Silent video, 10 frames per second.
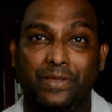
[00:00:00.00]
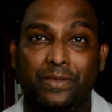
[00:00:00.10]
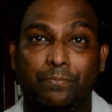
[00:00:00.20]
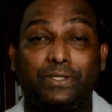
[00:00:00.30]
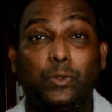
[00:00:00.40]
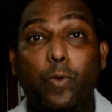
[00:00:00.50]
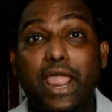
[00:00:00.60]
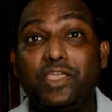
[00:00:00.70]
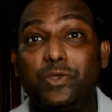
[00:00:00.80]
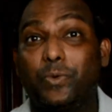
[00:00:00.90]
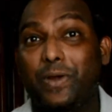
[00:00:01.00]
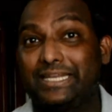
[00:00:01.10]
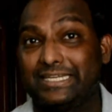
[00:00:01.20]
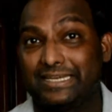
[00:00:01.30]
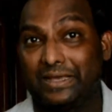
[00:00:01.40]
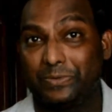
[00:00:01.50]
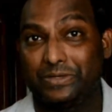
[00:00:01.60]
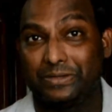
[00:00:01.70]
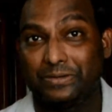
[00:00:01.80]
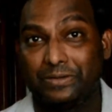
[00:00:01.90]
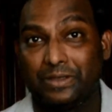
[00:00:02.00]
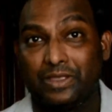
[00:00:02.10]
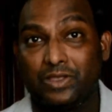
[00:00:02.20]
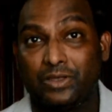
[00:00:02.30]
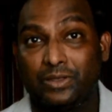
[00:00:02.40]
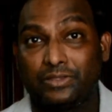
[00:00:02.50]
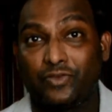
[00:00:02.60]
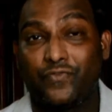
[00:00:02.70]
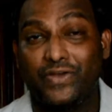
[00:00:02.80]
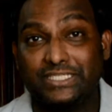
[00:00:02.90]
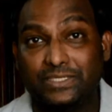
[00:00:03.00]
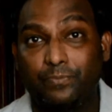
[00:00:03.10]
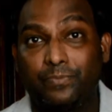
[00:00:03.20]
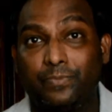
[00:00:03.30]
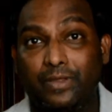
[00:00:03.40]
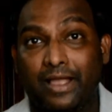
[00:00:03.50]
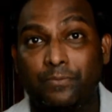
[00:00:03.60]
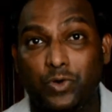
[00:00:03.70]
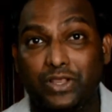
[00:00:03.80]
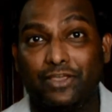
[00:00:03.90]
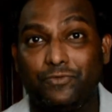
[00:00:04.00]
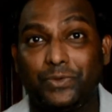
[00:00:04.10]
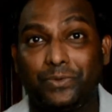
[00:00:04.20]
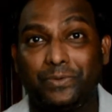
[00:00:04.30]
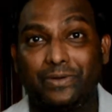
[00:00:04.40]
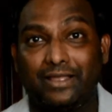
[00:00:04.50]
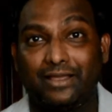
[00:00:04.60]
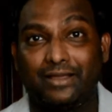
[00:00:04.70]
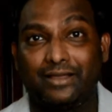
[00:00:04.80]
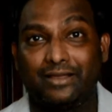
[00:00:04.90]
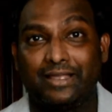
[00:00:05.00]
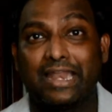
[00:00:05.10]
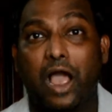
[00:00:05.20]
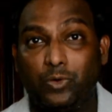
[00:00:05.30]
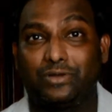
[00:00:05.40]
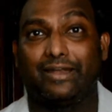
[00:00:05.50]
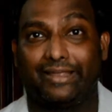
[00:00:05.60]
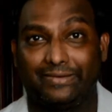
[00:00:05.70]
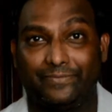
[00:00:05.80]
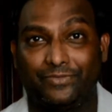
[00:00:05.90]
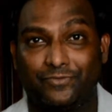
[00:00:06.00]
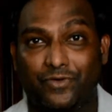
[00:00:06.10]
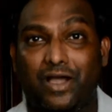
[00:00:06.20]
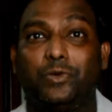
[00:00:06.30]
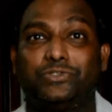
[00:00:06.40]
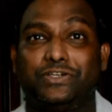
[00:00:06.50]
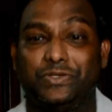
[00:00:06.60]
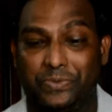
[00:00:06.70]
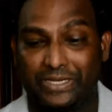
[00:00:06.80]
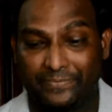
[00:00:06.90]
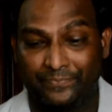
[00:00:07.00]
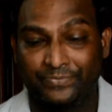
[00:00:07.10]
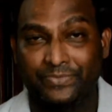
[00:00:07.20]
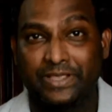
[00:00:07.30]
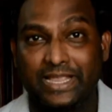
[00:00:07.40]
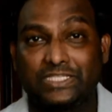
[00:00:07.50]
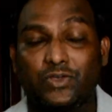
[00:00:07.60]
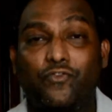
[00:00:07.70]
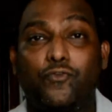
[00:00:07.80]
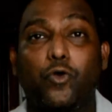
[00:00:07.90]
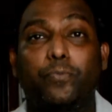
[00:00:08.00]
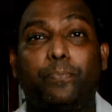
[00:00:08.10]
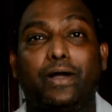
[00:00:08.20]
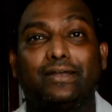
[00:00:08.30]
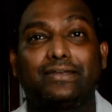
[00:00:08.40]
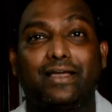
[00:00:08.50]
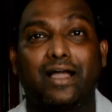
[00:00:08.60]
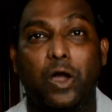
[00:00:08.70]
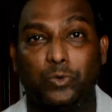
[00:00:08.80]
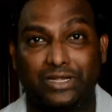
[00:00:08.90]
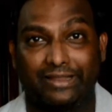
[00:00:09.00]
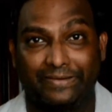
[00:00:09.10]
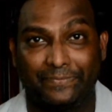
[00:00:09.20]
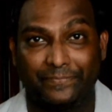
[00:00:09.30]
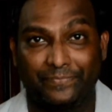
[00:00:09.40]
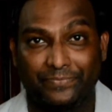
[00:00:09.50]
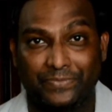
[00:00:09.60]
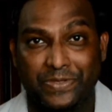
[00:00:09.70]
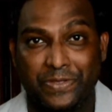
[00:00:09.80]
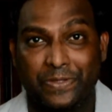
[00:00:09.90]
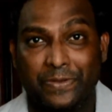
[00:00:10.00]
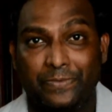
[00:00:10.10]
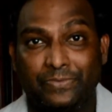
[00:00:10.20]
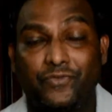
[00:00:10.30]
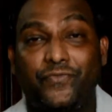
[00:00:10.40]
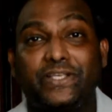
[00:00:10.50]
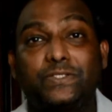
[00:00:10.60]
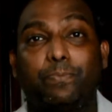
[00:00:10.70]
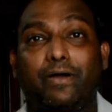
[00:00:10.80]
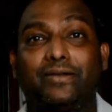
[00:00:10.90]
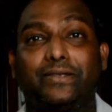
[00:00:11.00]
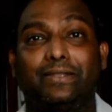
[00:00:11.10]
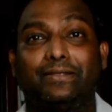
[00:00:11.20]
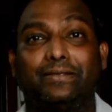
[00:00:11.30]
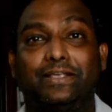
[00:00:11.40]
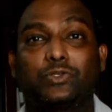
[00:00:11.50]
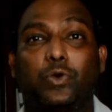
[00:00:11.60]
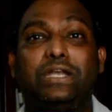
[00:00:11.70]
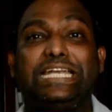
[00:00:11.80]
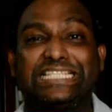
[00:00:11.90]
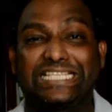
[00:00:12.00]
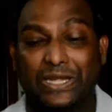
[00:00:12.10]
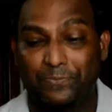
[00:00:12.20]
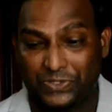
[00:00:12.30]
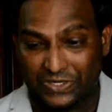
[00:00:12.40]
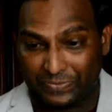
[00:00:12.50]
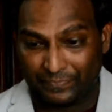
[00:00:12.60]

But the way you write it out, the first, I'm going to give you an outline for how to do it. It's a 4-part outline. The first part is called description.